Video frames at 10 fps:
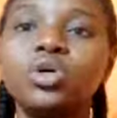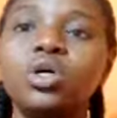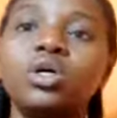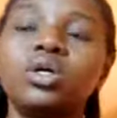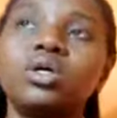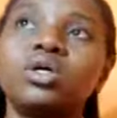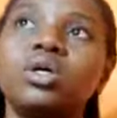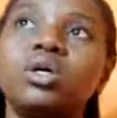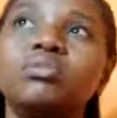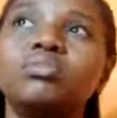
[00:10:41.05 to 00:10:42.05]
that they have
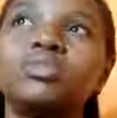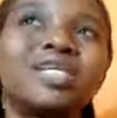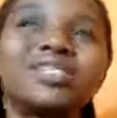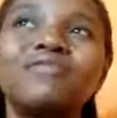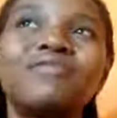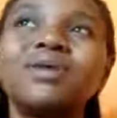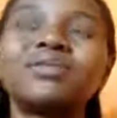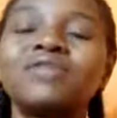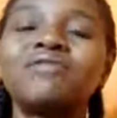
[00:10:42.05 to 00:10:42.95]
under marketing.